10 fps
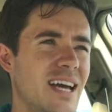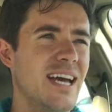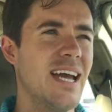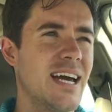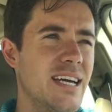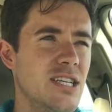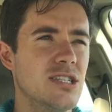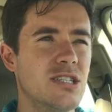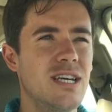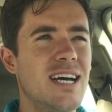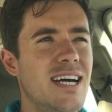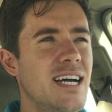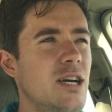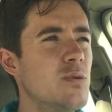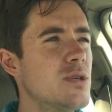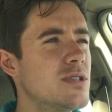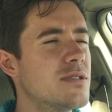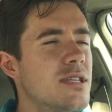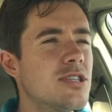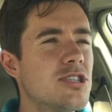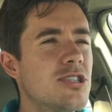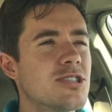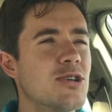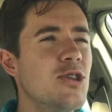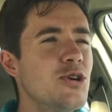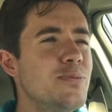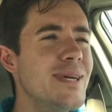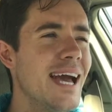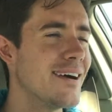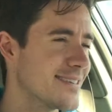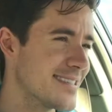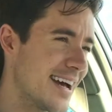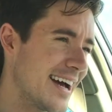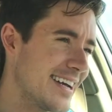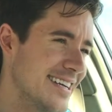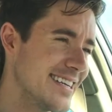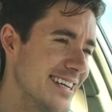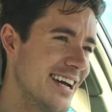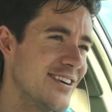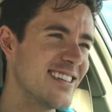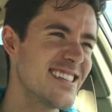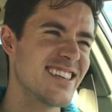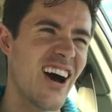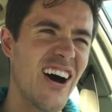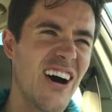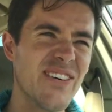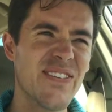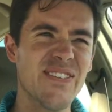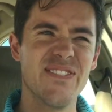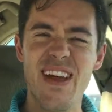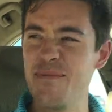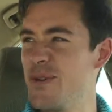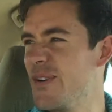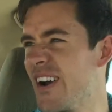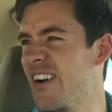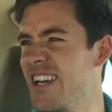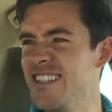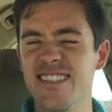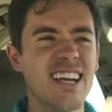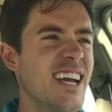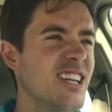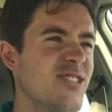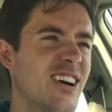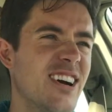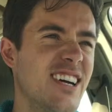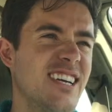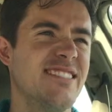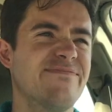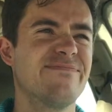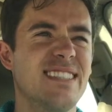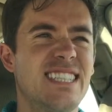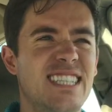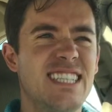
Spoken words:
and it's just gloomy outside. You know, it's tough in February and January, and